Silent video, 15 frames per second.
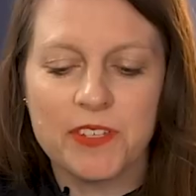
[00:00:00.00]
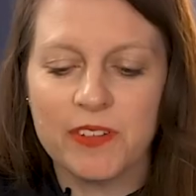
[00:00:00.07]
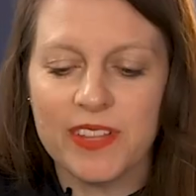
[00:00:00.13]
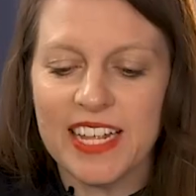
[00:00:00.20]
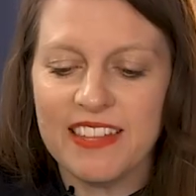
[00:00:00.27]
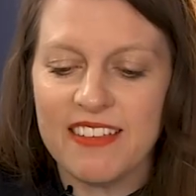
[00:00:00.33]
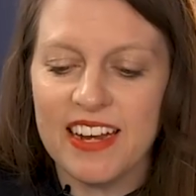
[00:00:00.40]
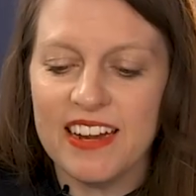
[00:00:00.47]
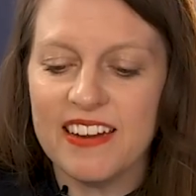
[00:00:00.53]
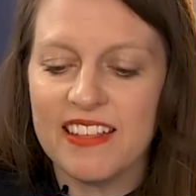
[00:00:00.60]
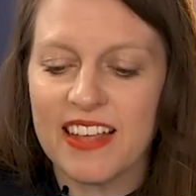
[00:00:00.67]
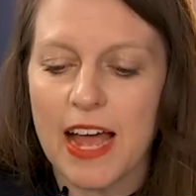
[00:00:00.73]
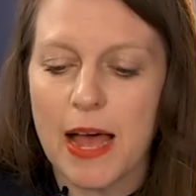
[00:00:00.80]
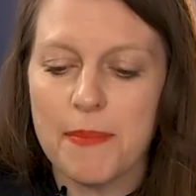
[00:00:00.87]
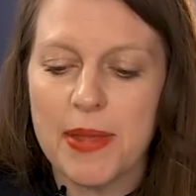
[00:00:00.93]
So let's get into
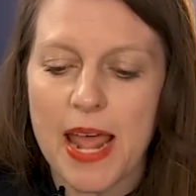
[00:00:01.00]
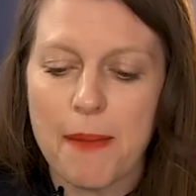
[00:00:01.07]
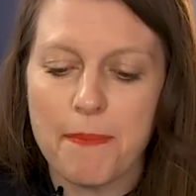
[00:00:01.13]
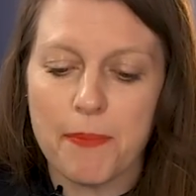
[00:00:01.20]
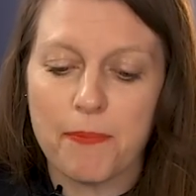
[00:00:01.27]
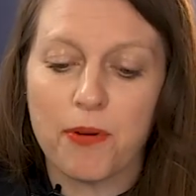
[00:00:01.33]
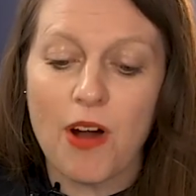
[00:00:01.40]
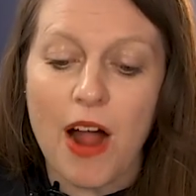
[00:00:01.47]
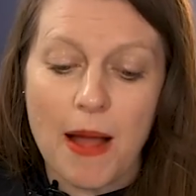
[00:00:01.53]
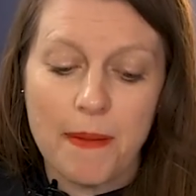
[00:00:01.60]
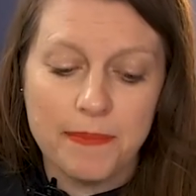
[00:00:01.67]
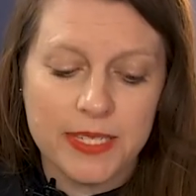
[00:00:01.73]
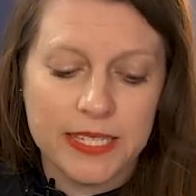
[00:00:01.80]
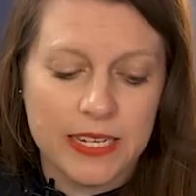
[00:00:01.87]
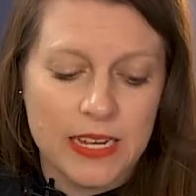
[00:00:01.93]
the Common App
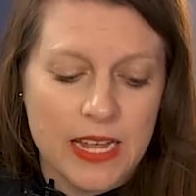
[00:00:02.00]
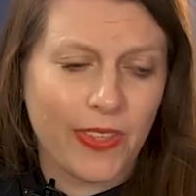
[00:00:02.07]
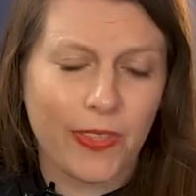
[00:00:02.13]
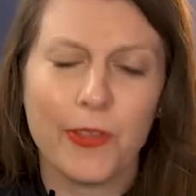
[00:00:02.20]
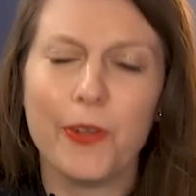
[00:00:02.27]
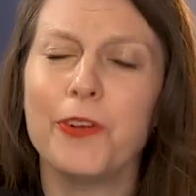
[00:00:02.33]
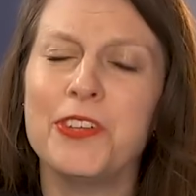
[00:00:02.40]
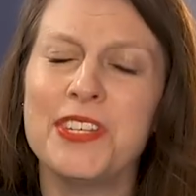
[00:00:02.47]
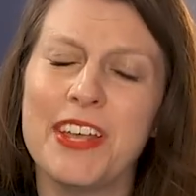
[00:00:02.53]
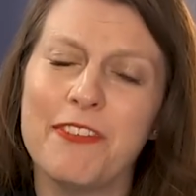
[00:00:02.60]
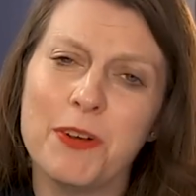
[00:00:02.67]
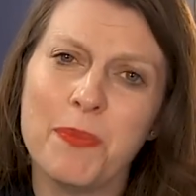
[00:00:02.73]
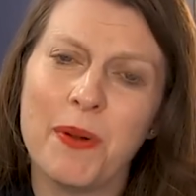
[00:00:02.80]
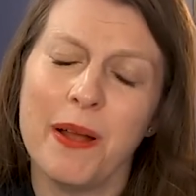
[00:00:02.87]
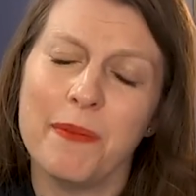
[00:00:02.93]
prompts. There are
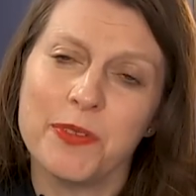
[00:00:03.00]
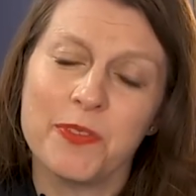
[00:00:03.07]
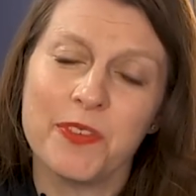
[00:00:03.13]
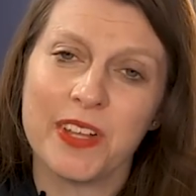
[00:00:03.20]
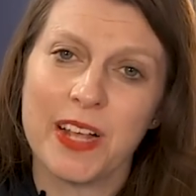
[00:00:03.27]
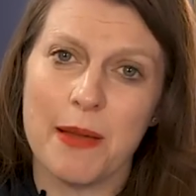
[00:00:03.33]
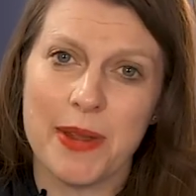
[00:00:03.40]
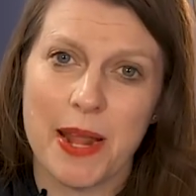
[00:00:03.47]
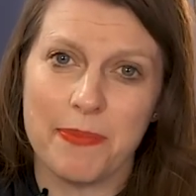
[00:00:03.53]
7 prompts for the Common